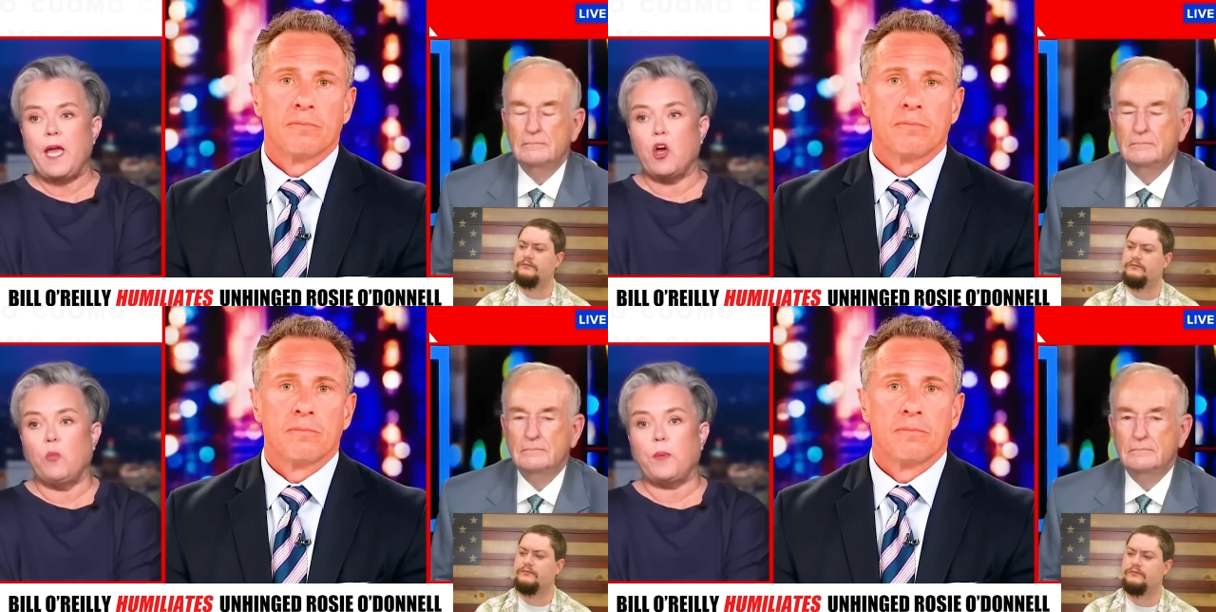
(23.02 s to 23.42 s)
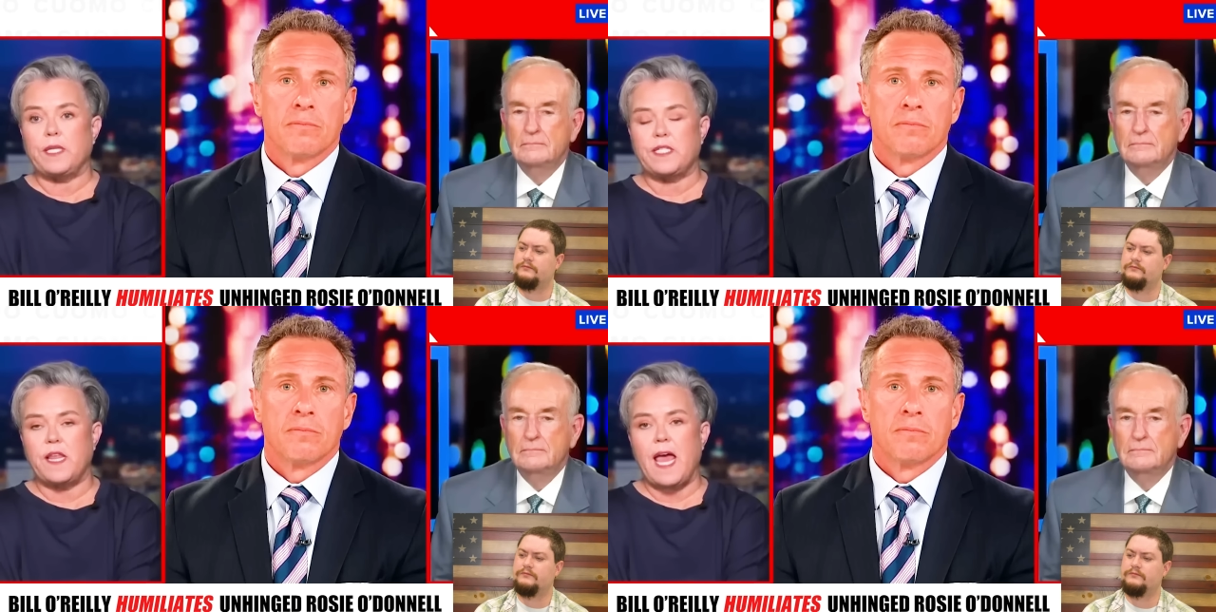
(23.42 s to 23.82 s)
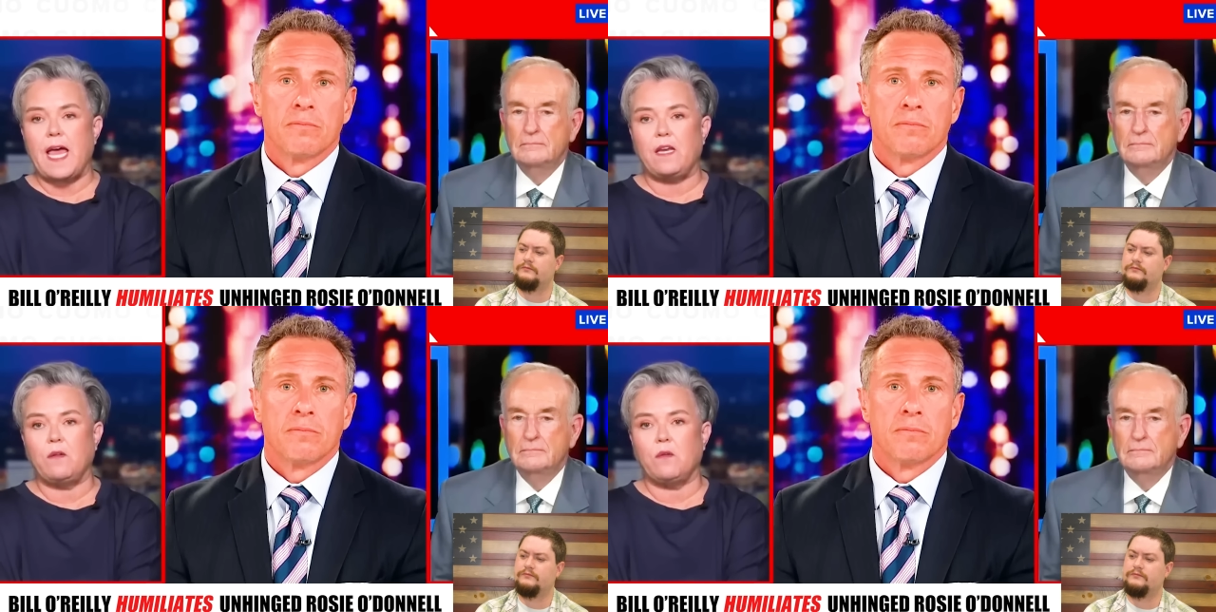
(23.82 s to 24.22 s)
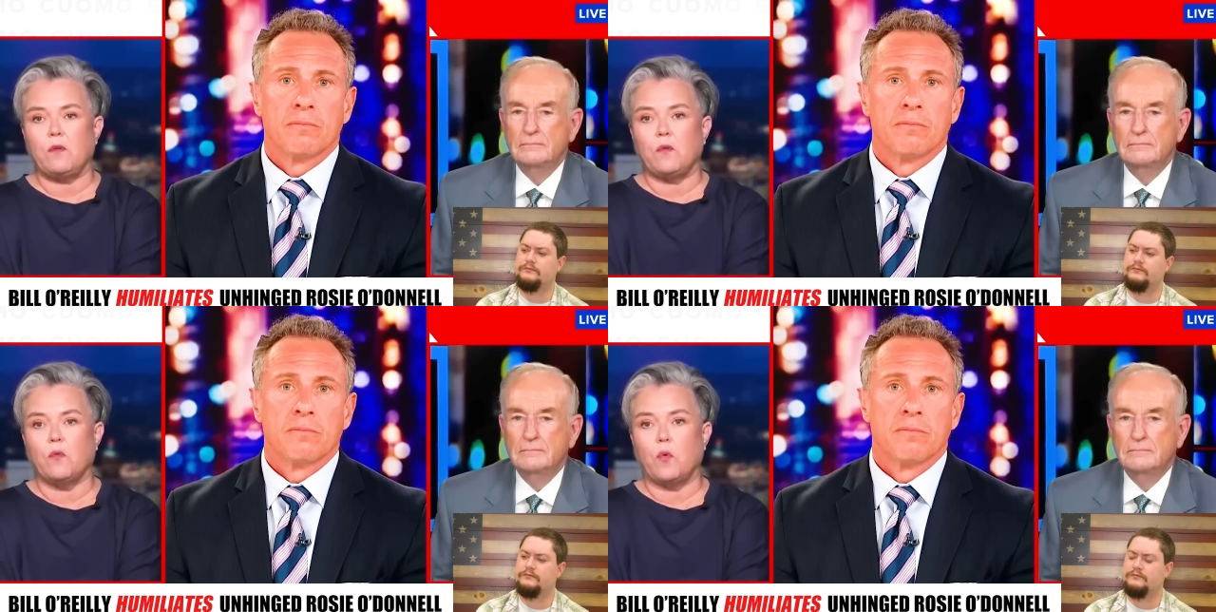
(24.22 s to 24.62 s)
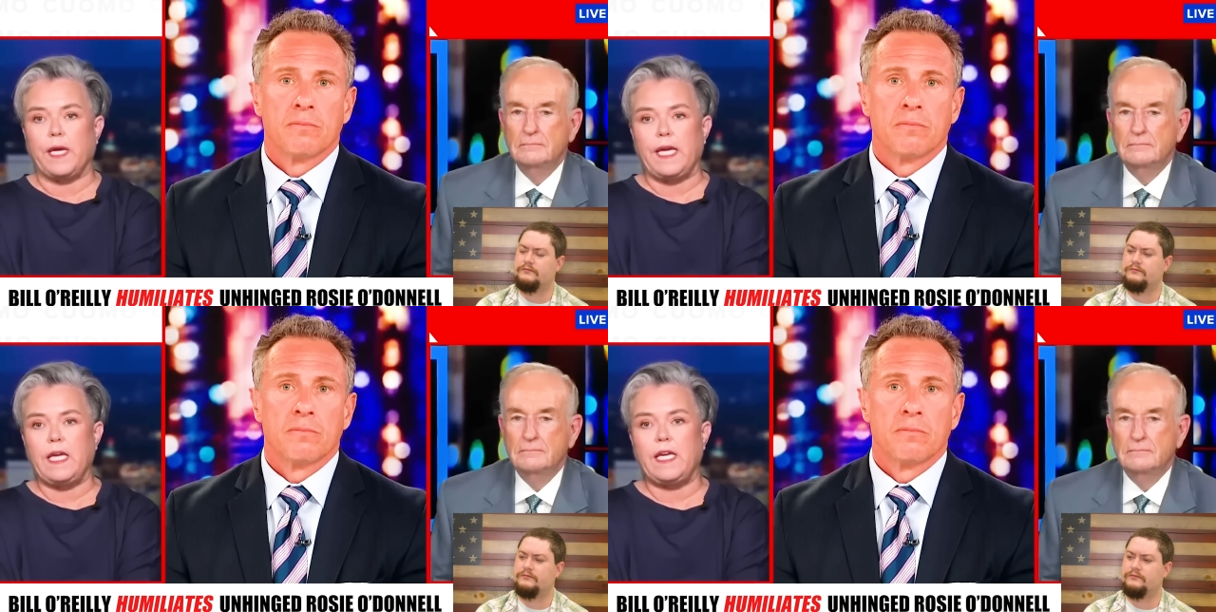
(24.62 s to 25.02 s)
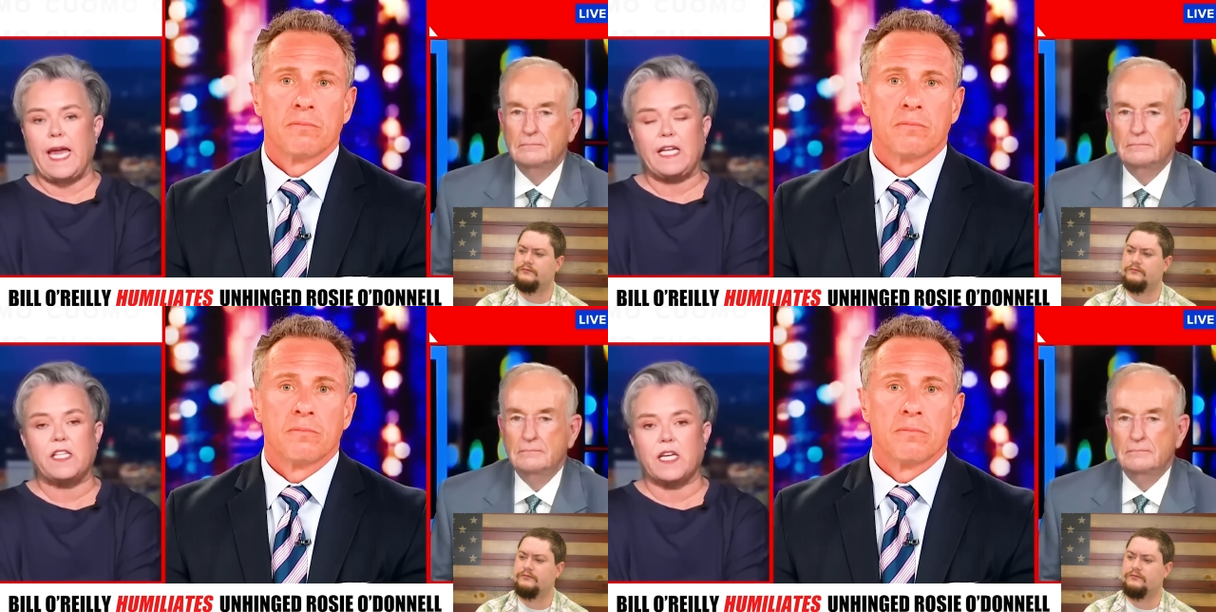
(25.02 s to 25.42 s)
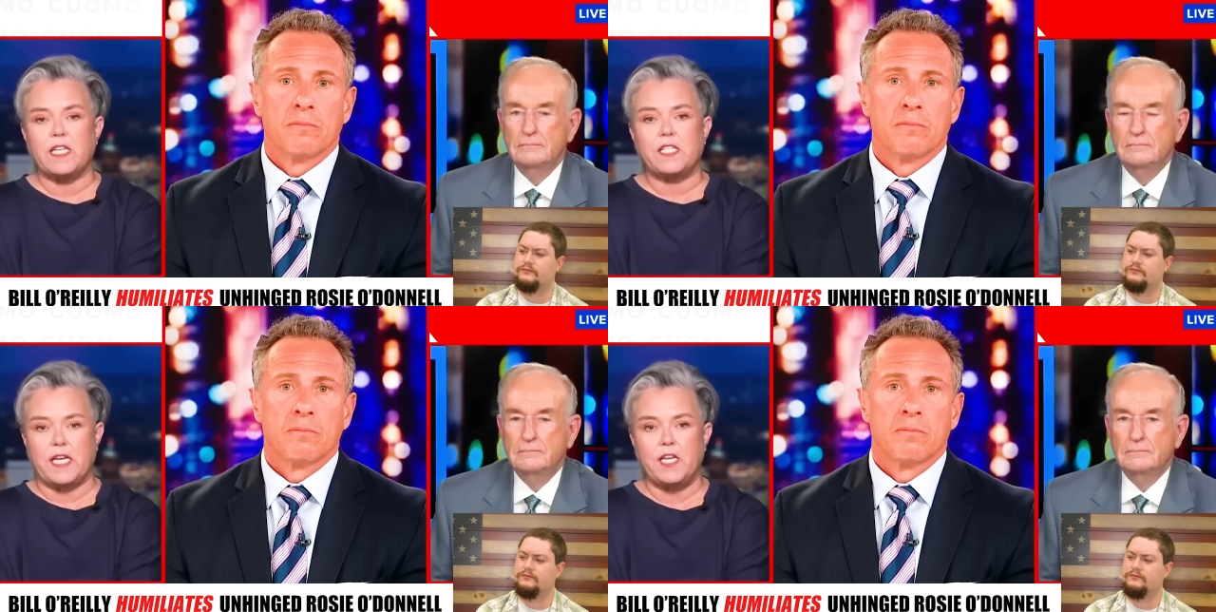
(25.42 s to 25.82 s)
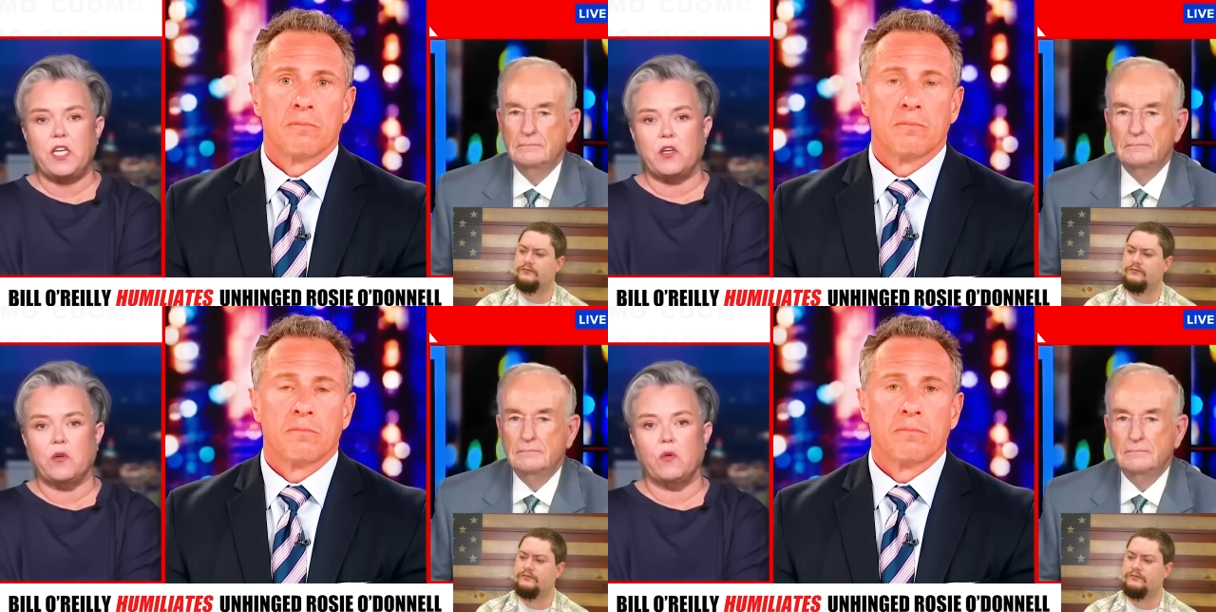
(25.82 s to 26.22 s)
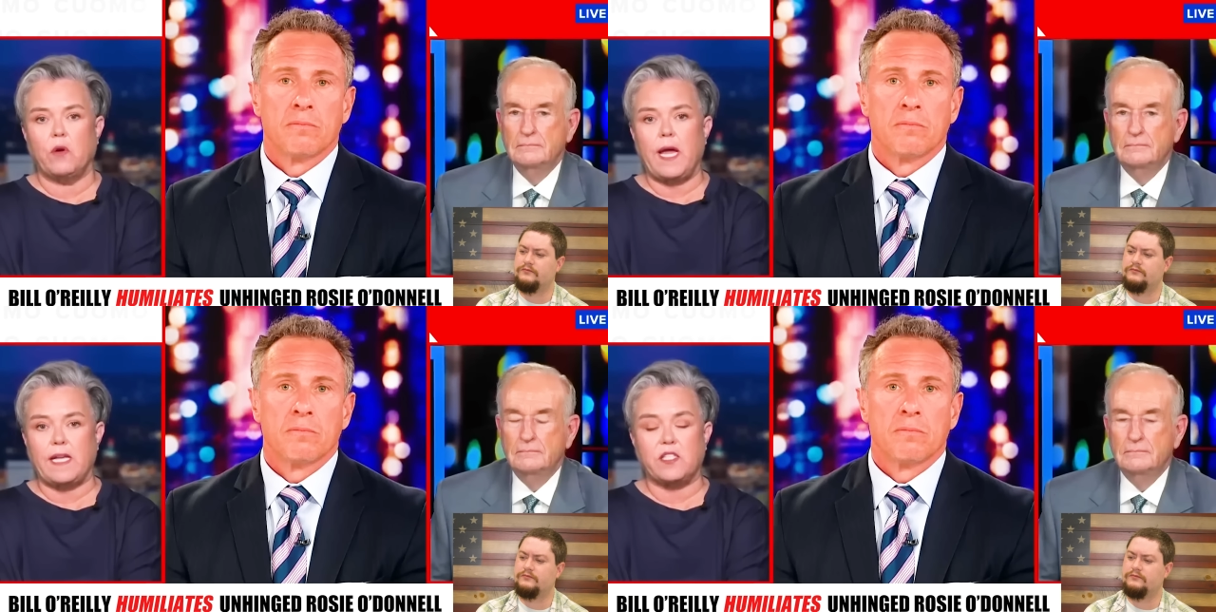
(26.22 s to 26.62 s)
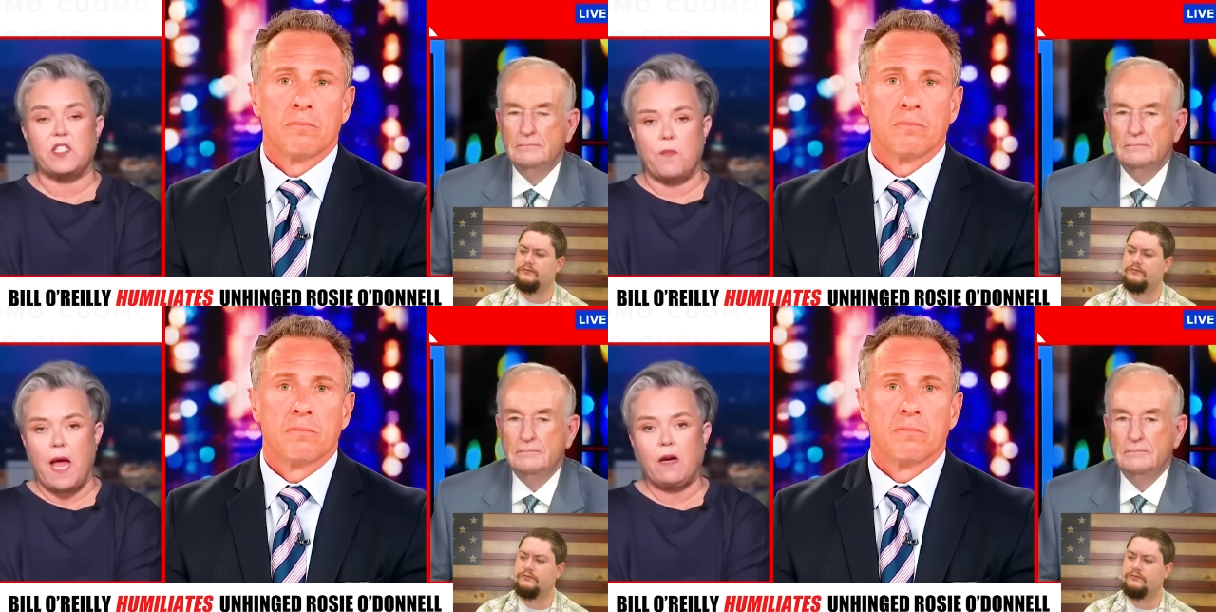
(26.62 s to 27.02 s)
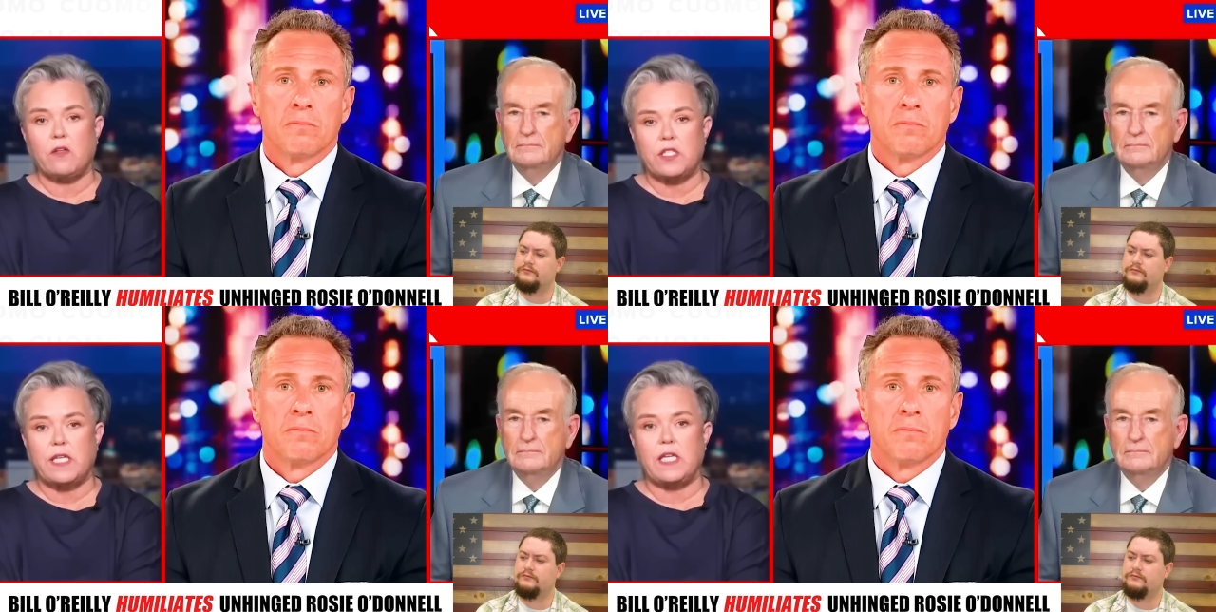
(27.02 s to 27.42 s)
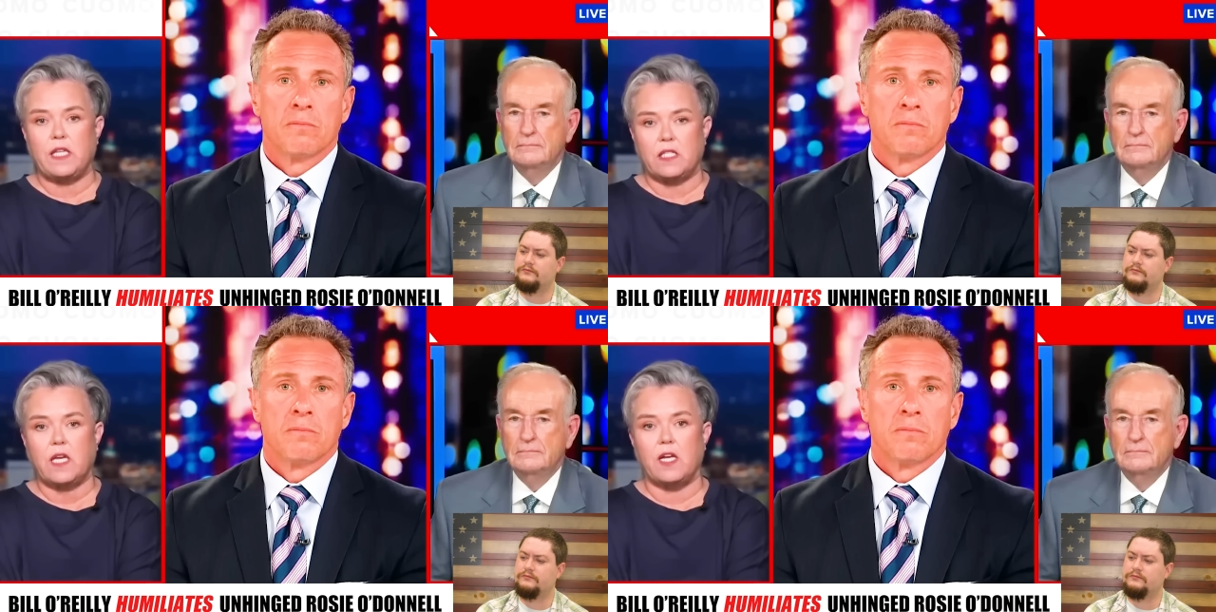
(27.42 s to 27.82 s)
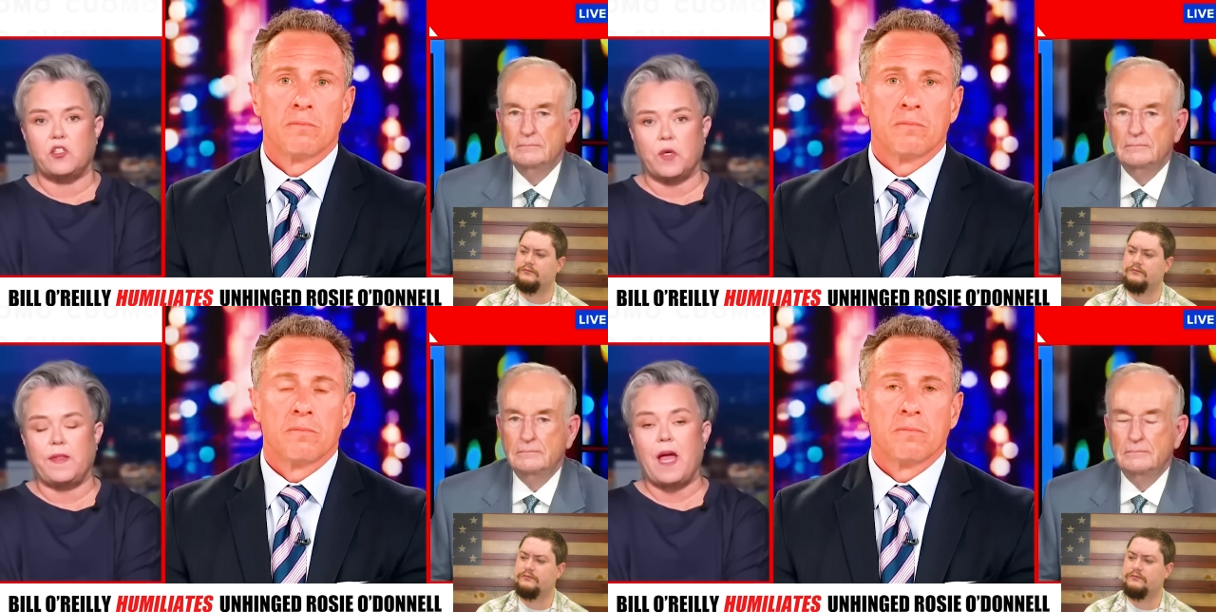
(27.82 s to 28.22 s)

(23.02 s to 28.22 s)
Speaker 1: hope is that we get to continue as a democracy in this country,